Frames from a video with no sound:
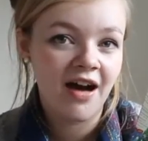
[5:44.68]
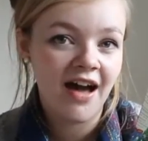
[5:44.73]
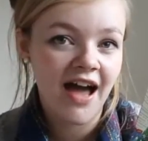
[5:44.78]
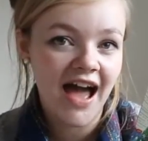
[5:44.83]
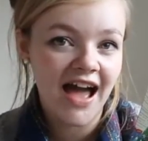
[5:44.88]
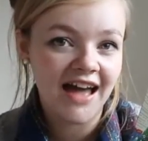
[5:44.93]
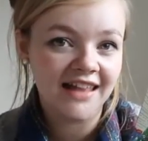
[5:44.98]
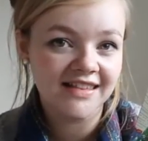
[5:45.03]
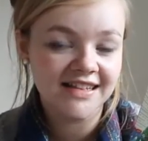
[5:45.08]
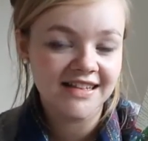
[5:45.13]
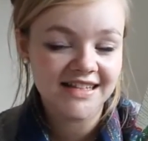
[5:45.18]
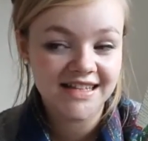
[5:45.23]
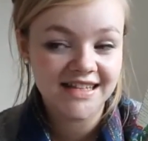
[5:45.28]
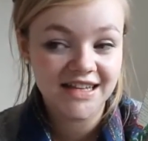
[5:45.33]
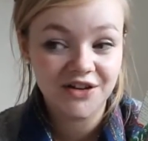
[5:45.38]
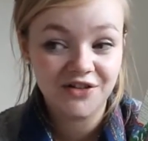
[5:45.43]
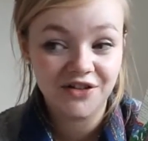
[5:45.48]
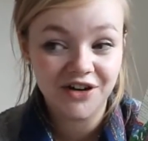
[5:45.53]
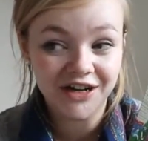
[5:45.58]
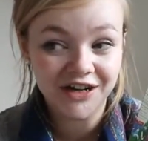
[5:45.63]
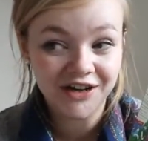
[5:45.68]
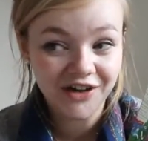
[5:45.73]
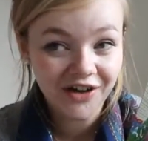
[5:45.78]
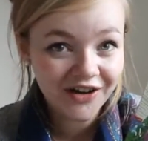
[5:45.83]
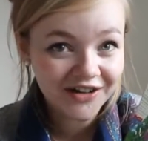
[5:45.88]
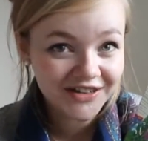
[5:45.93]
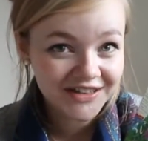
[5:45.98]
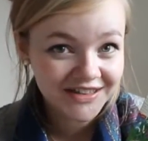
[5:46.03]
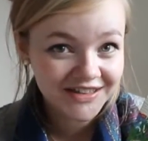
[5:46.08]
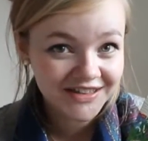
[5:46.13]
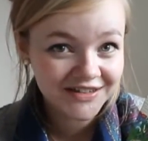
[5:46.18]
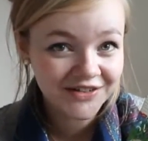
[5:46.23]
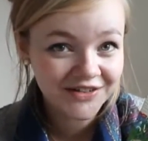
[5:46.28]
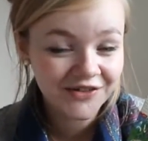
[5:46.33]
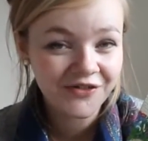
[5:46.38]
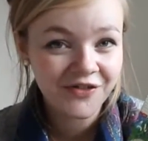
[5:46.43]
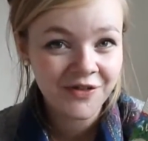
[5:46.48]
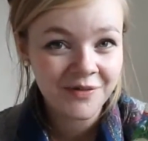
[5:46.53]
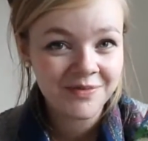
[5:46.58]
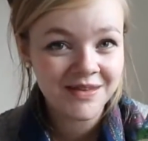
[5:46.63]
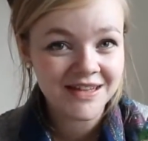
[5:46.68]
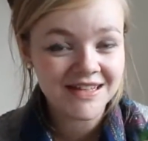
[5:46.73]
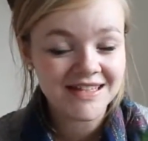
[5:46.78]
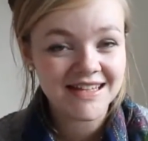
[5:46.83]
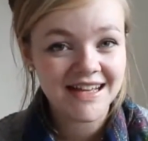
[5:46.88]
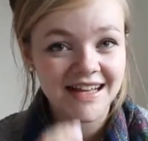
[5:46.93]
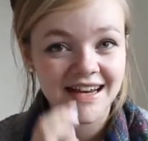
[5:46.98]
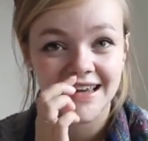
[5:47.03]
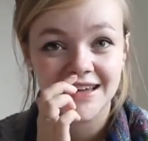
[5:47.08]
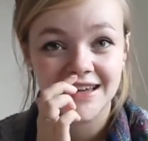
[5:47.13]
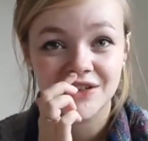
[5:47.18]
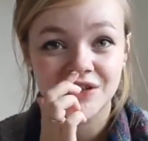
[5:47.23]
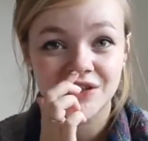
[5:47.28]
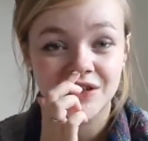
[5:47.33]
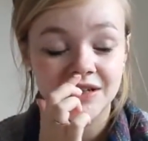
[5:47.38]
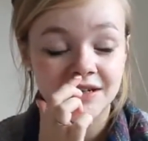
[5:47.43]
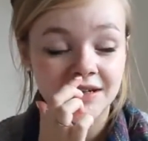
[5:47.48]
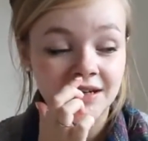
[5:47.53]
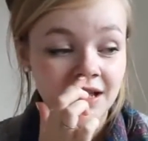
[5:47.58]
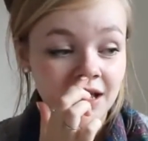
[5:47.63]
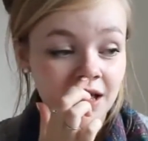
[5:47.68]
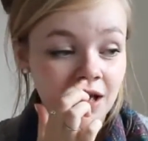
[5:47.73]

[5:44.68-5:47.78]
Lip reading: and the Secret Garden from this collection,